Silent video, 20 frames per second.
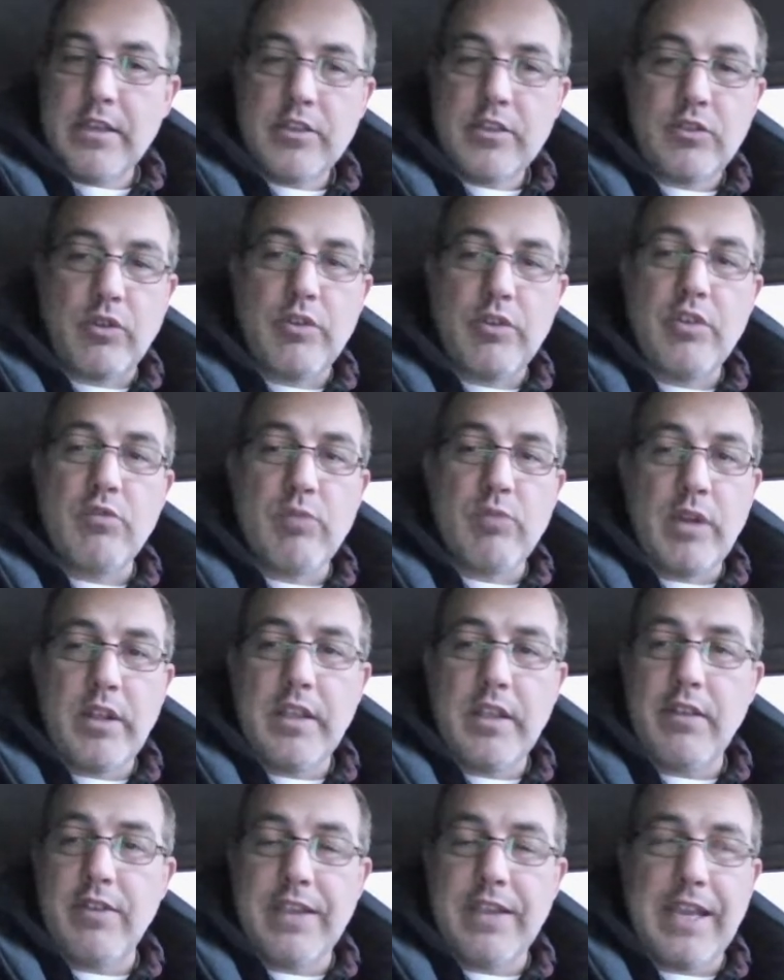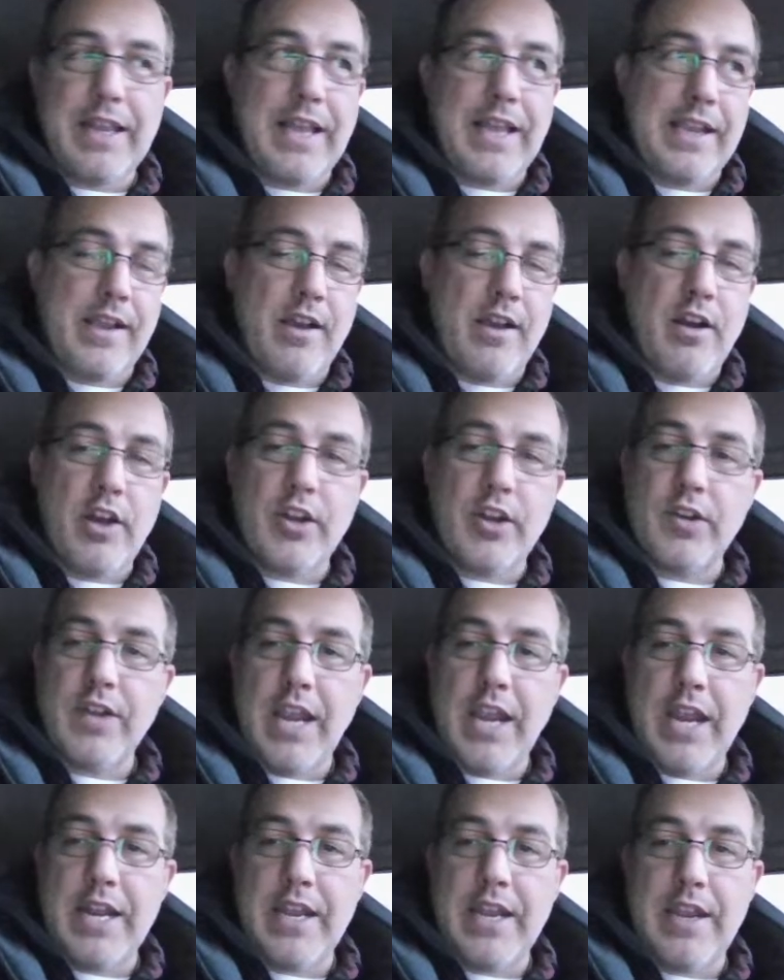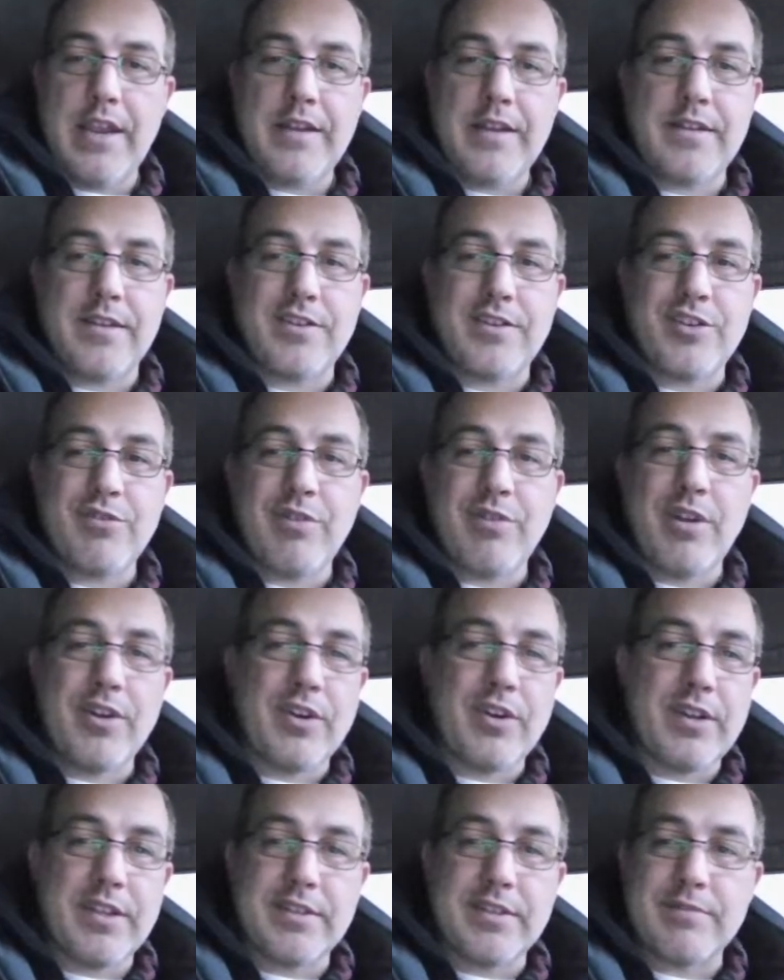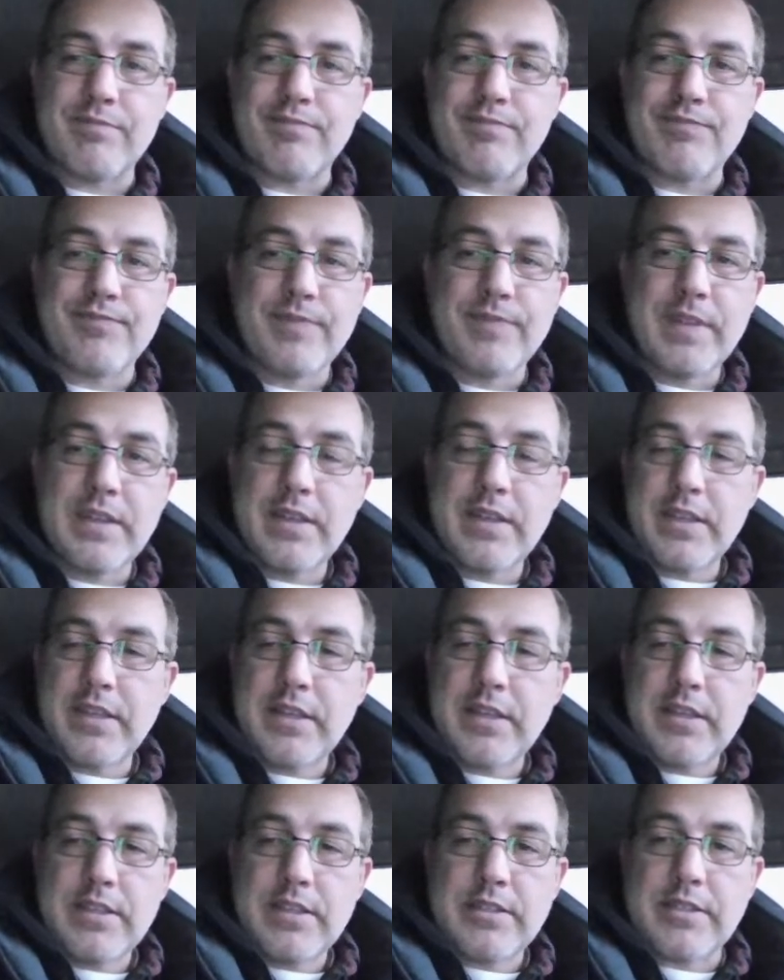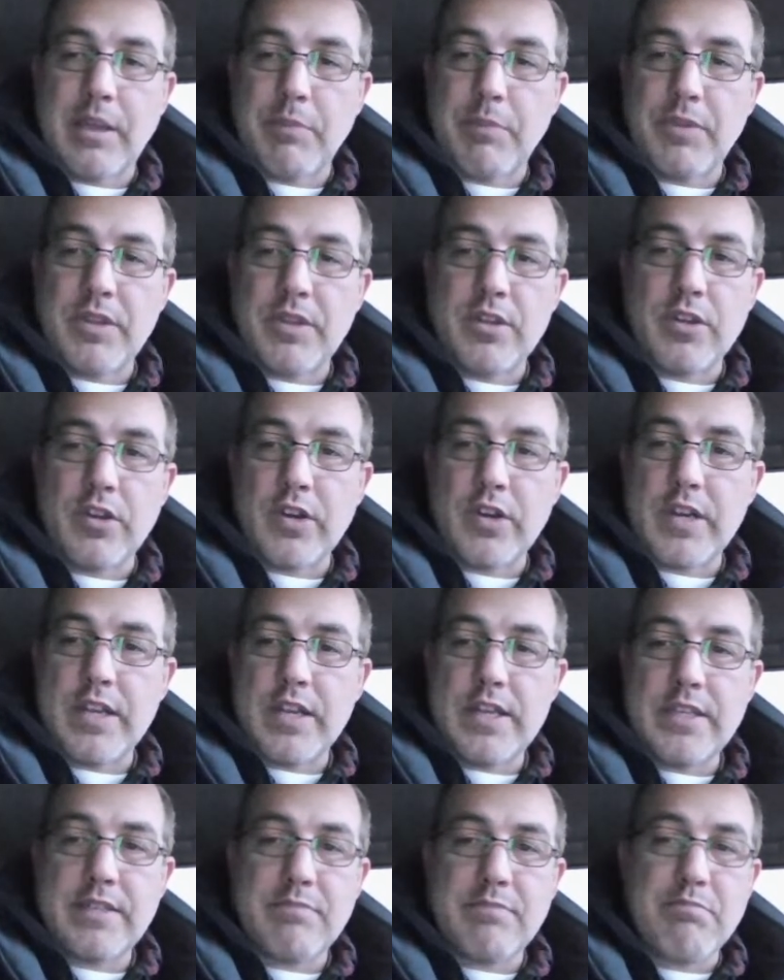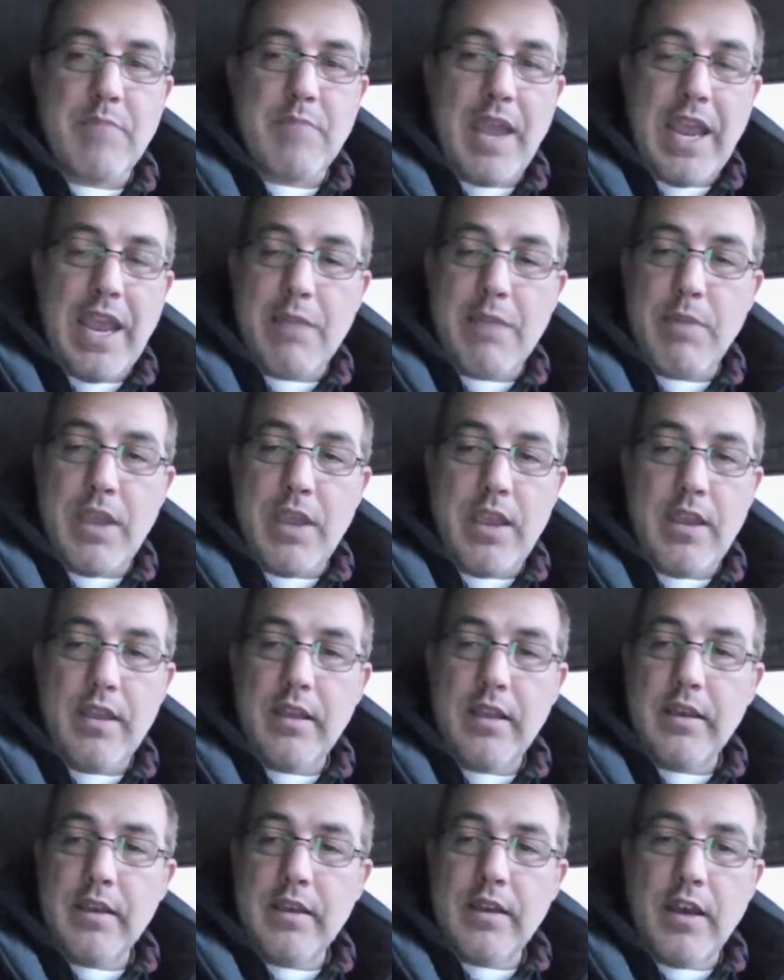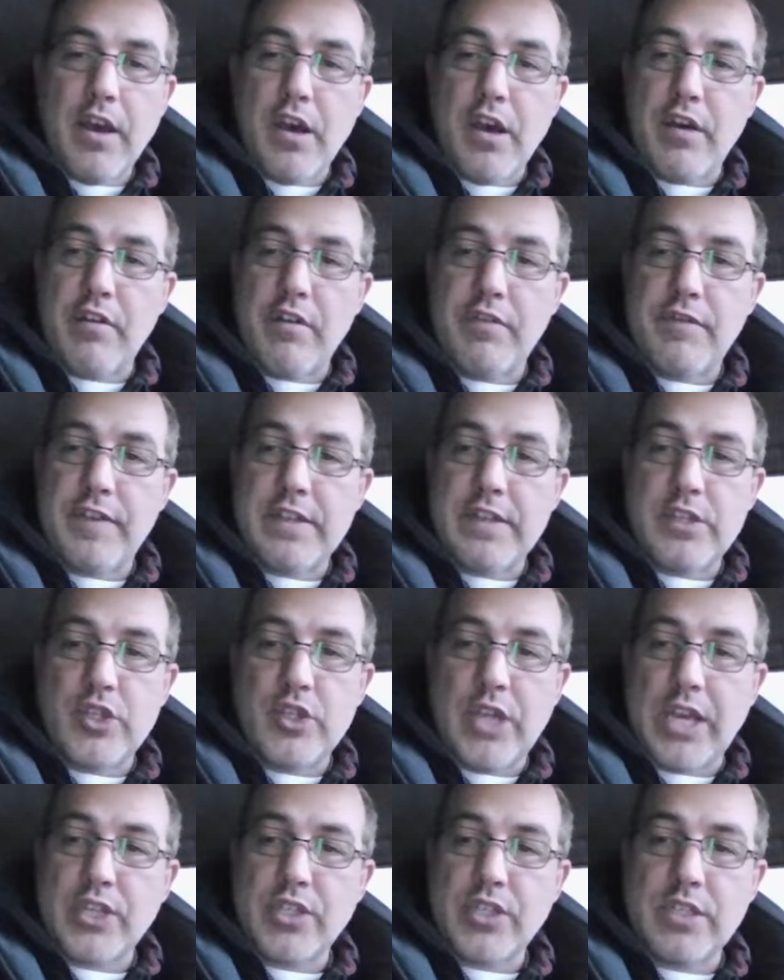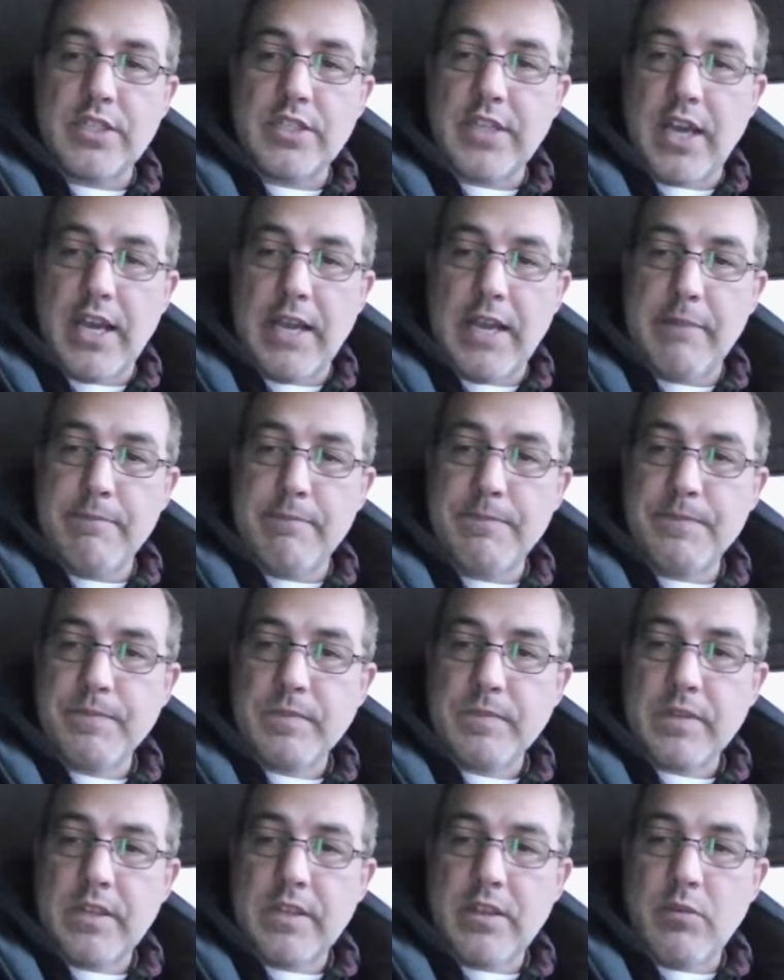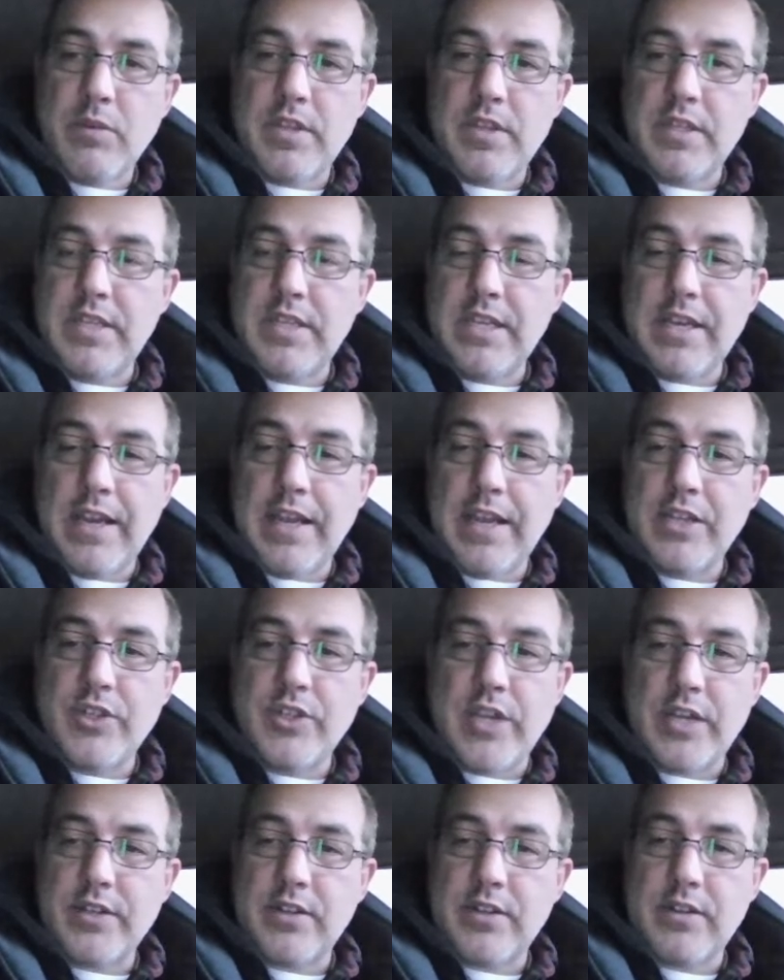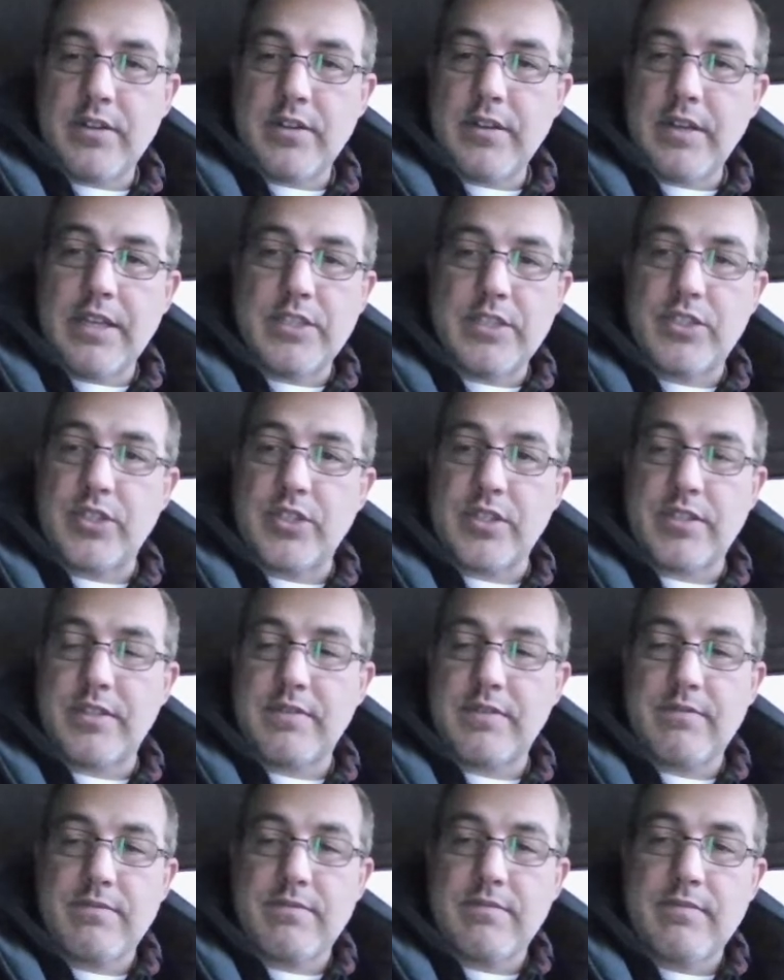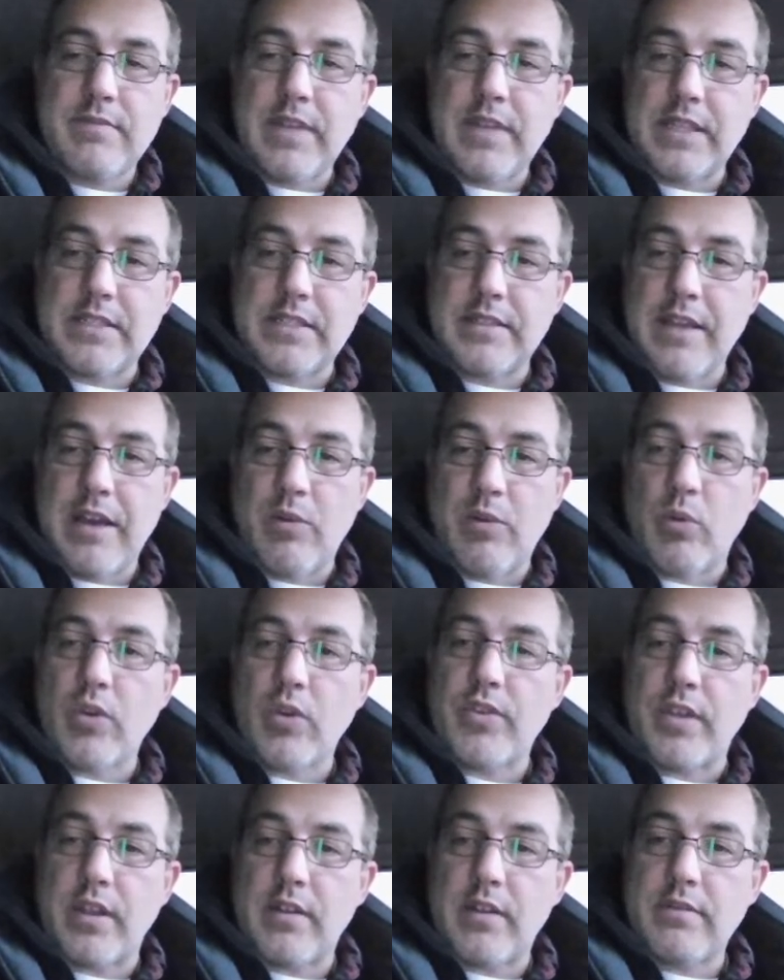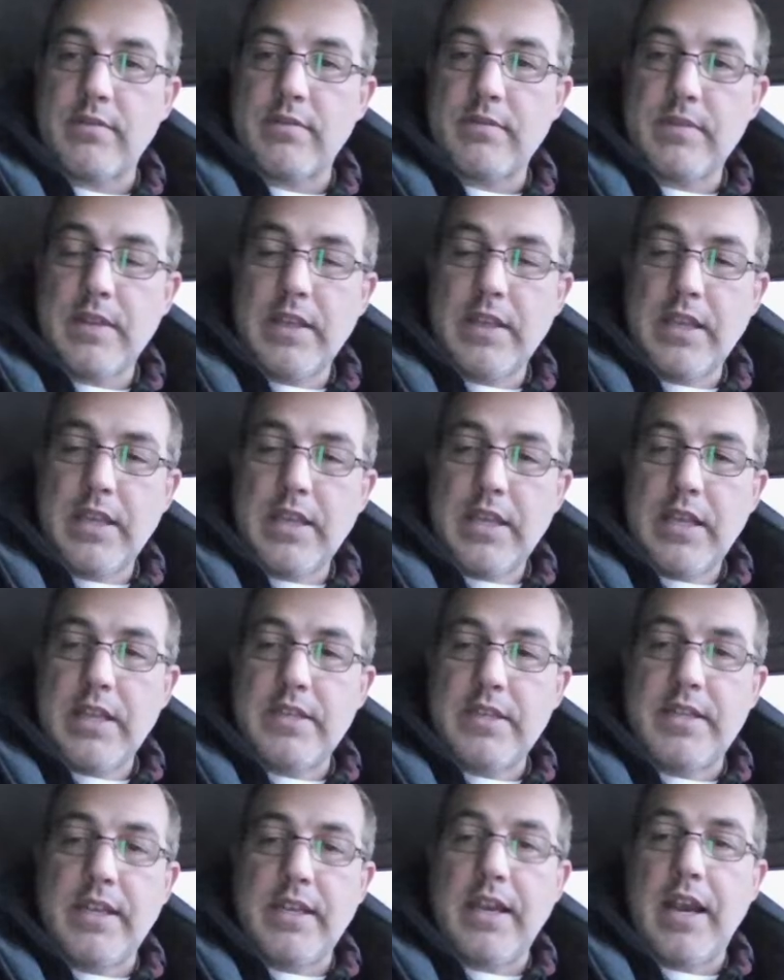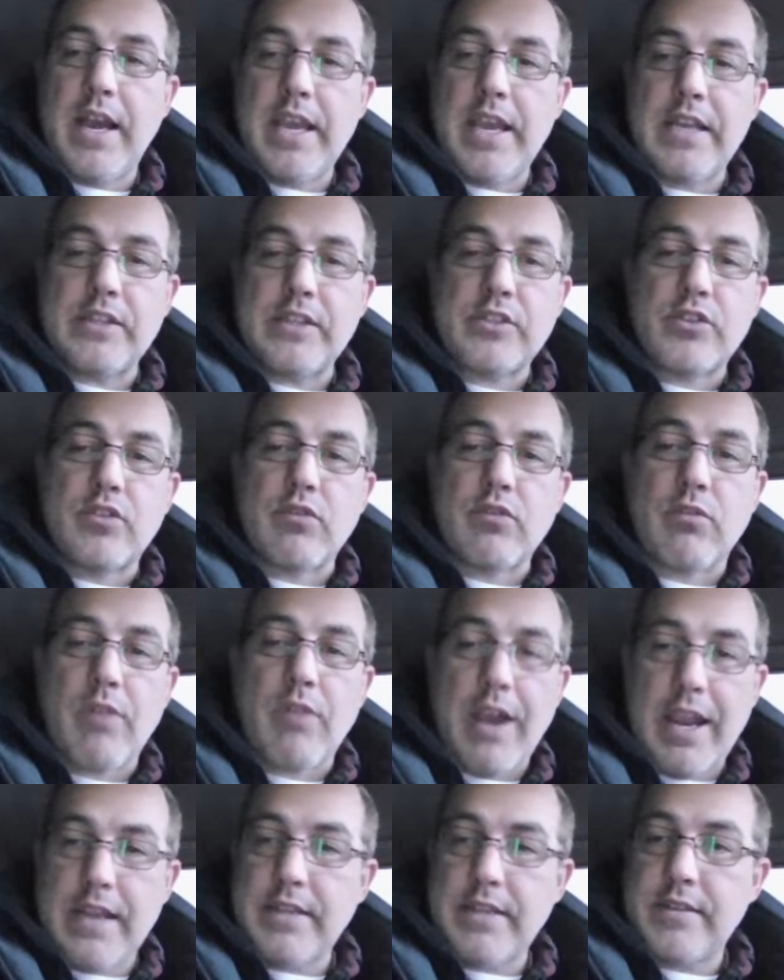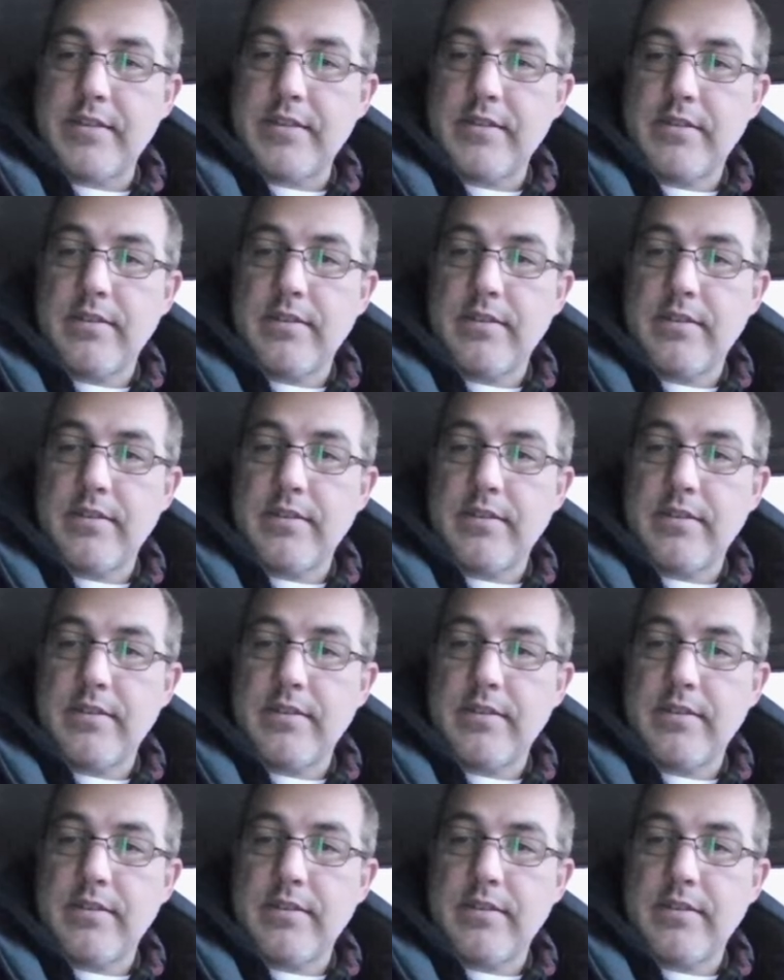So you really only get like 180 to 200 and something degrees, maybe, of injection time with a DI injector. It's not worth it. DI is great